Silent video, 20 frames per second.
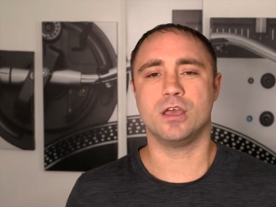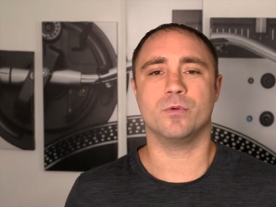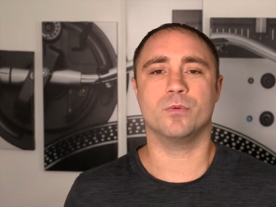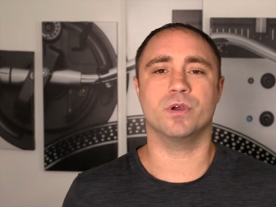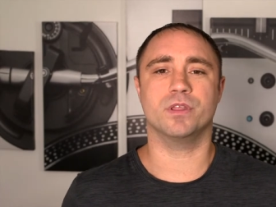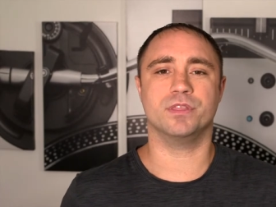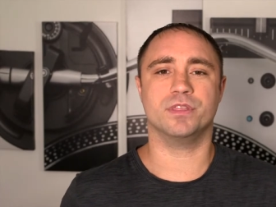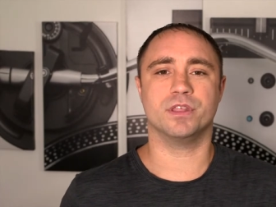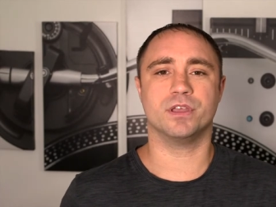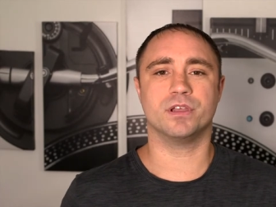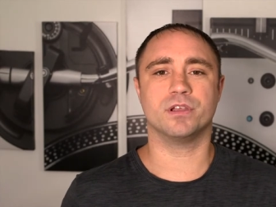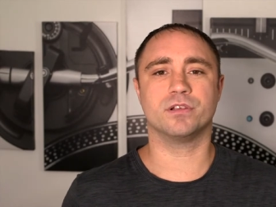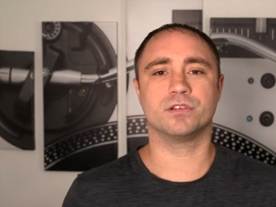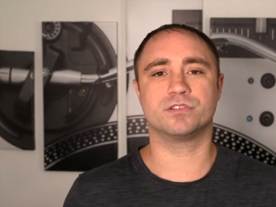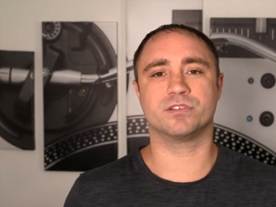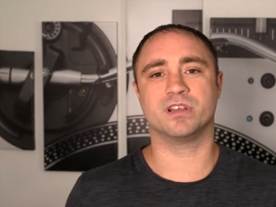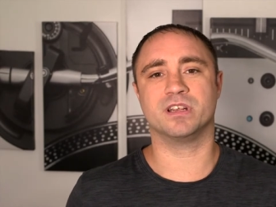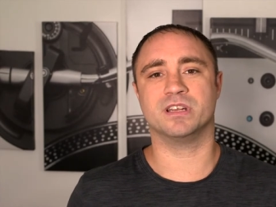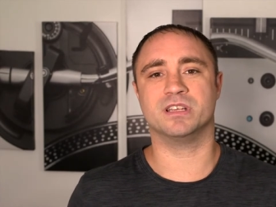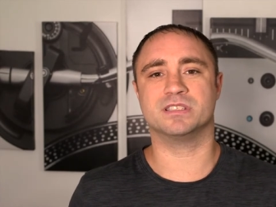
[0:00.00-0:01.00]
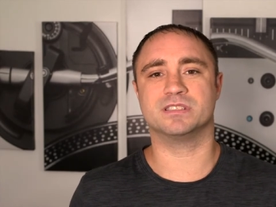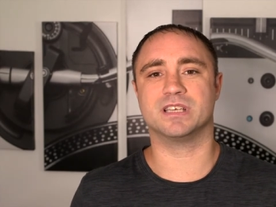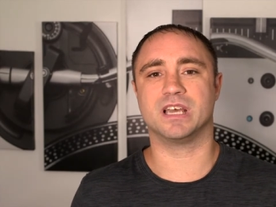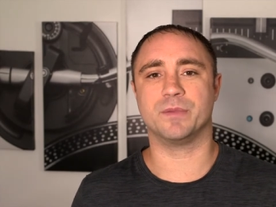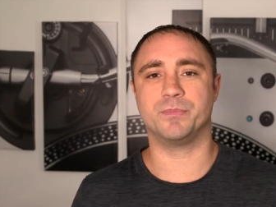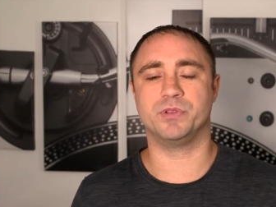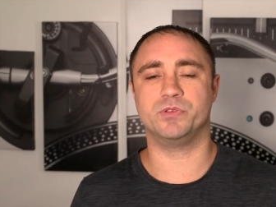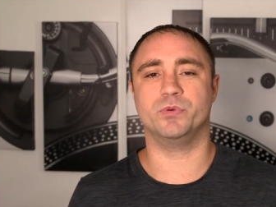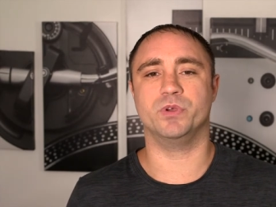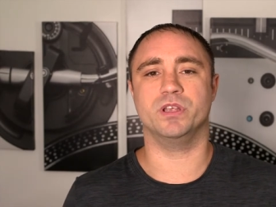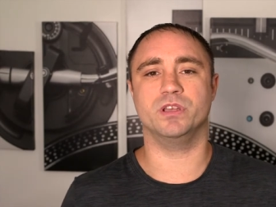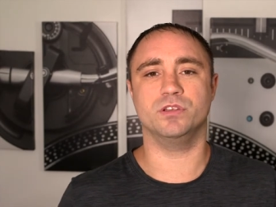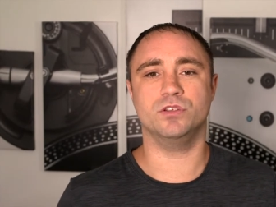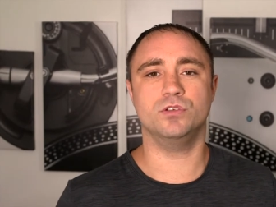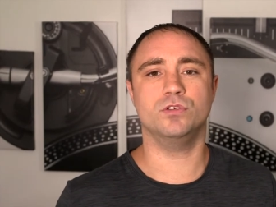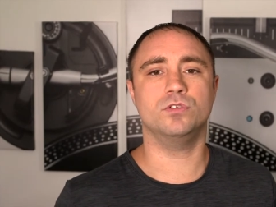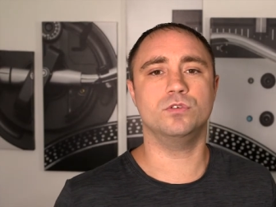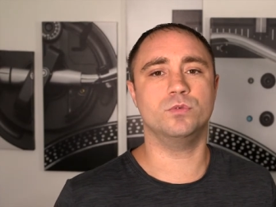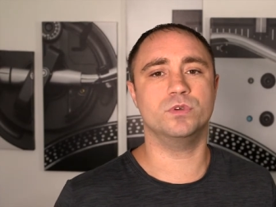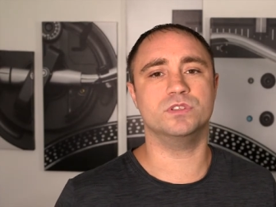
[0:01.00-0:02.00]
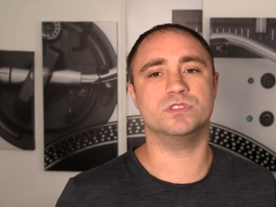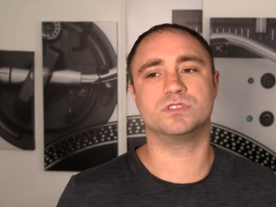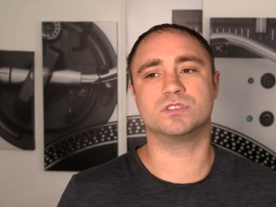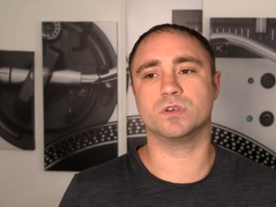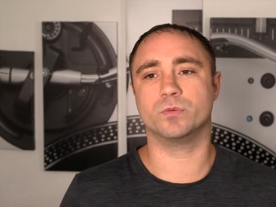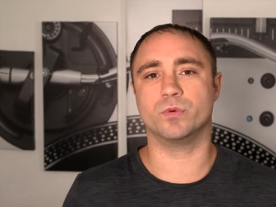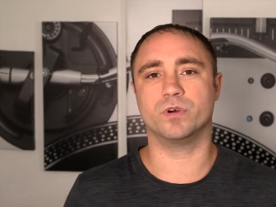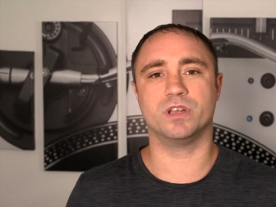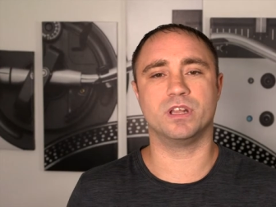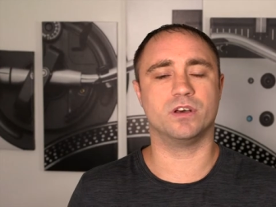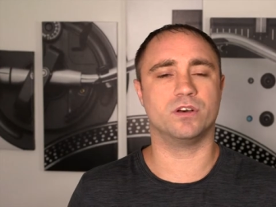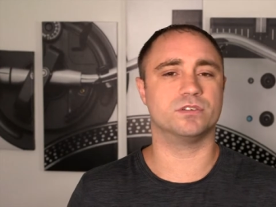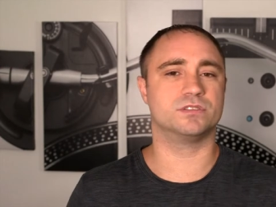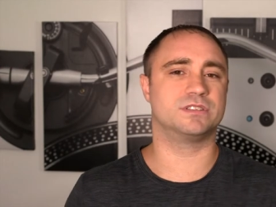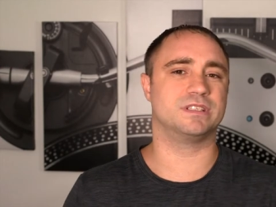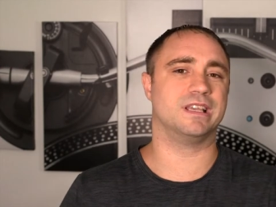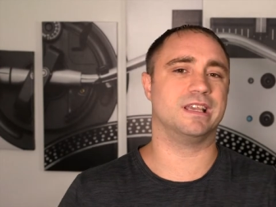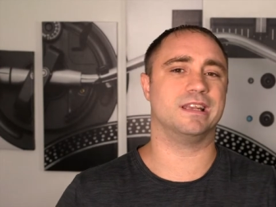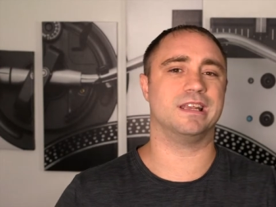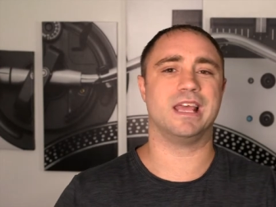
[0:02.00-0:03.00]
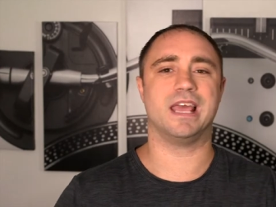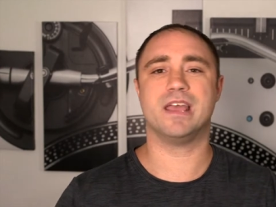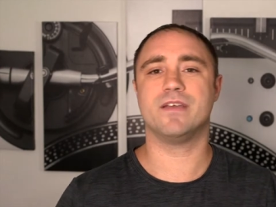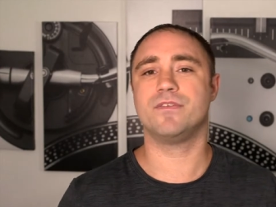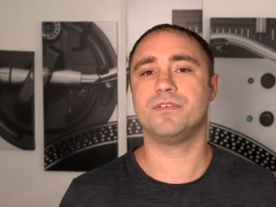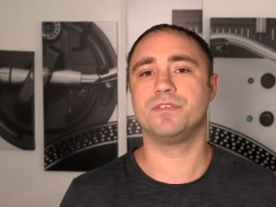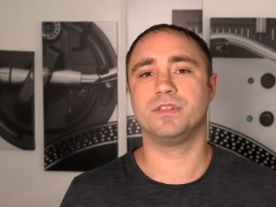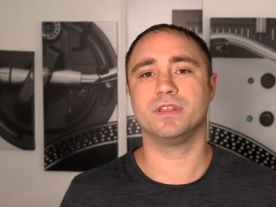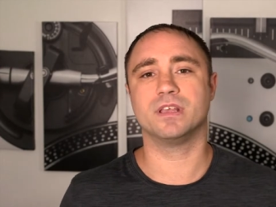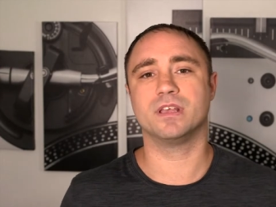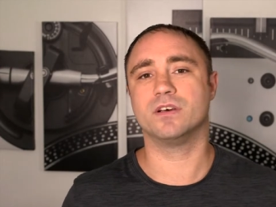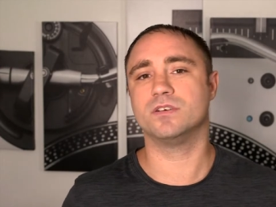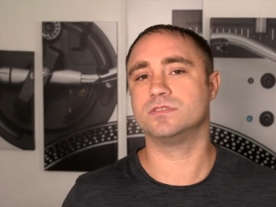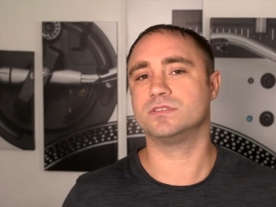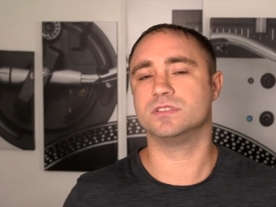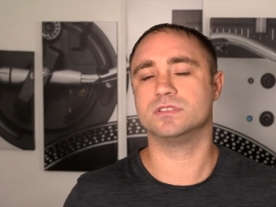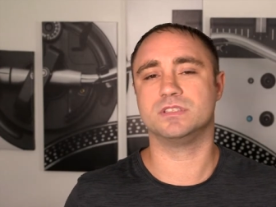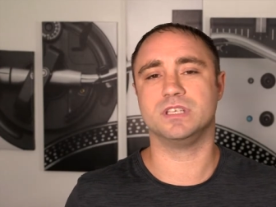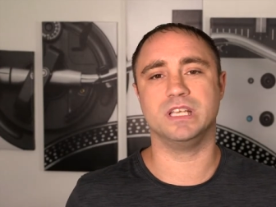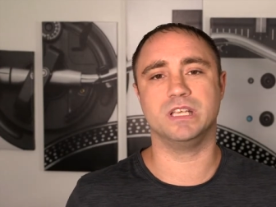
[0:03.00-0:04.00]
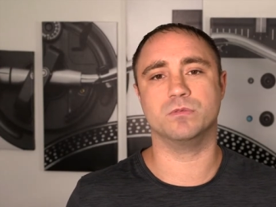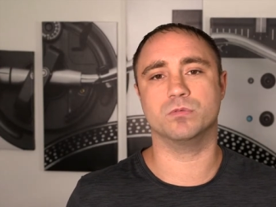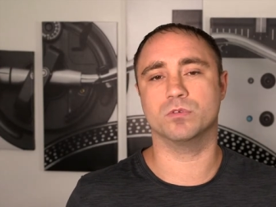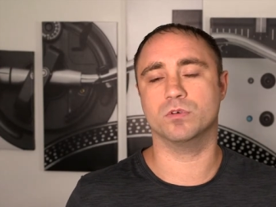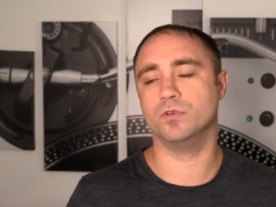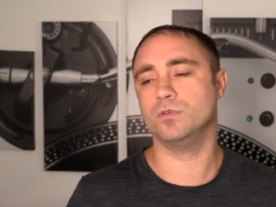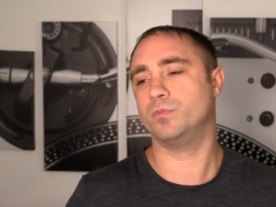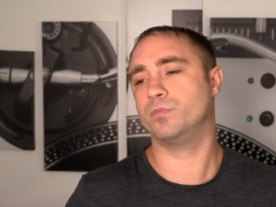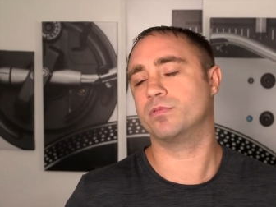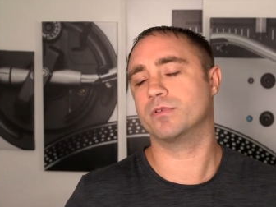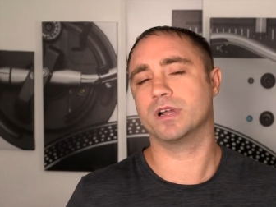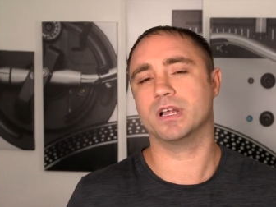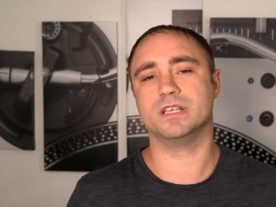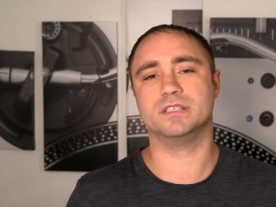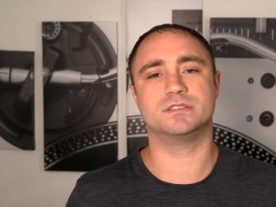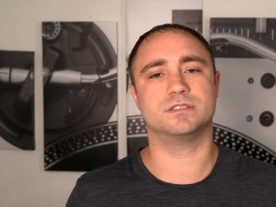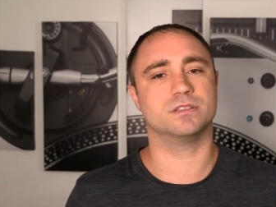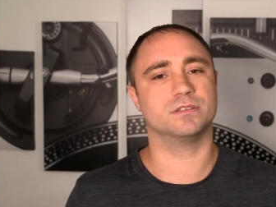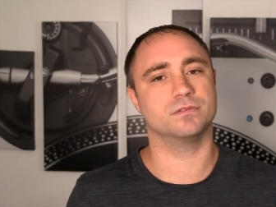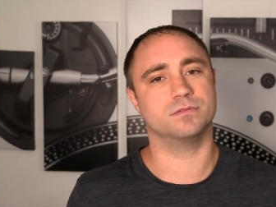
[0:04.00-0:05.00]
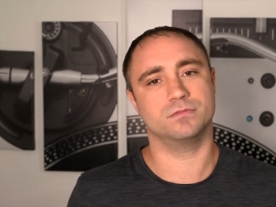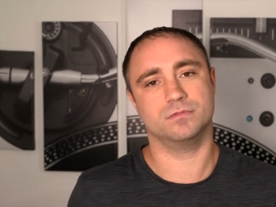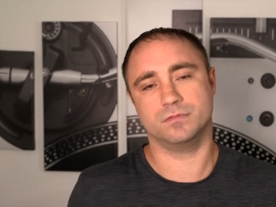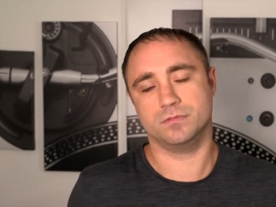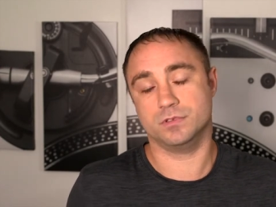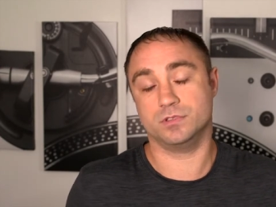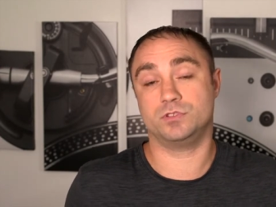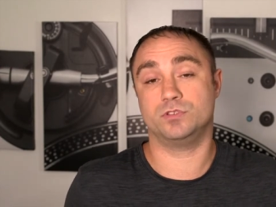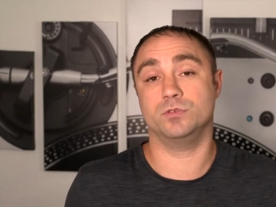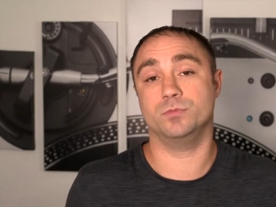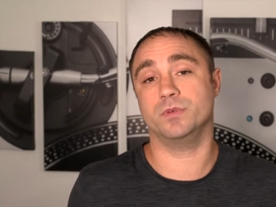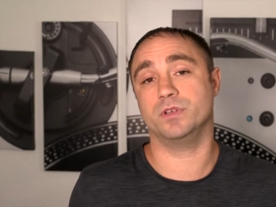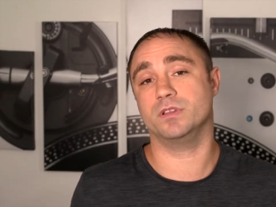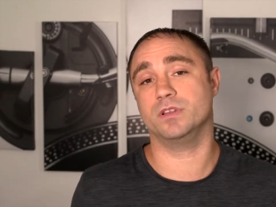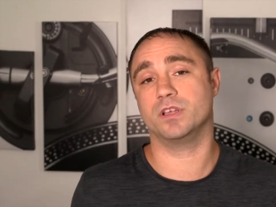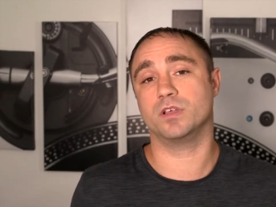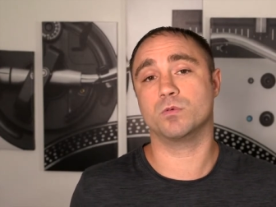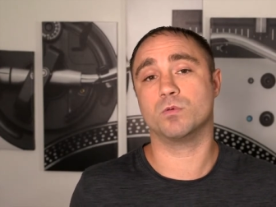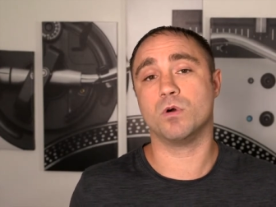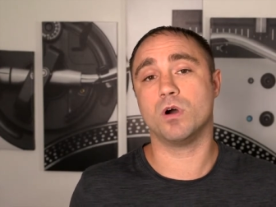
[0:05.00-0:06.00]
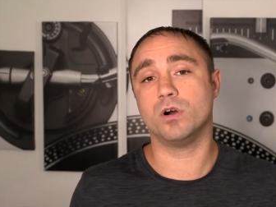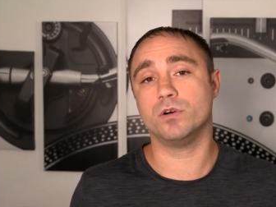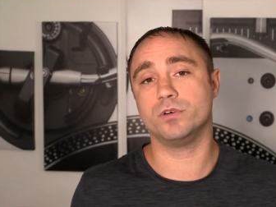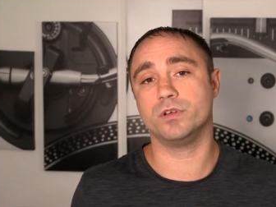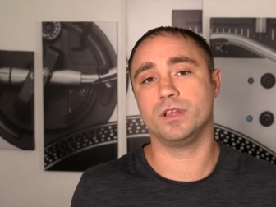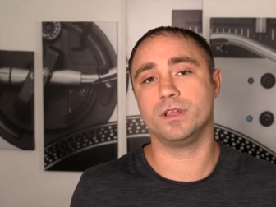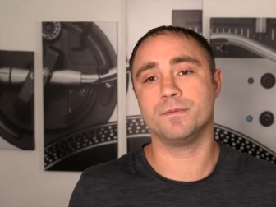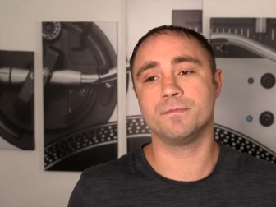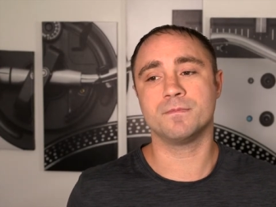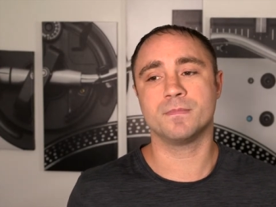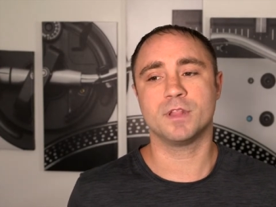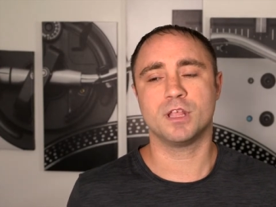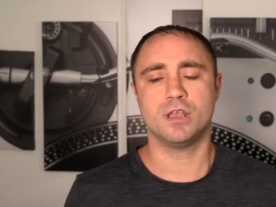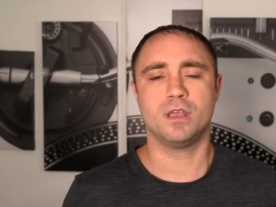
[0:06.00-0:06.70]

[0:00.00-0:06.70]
when they're trying to decide between you and someone else and everything else is equal, price and assuming the quality,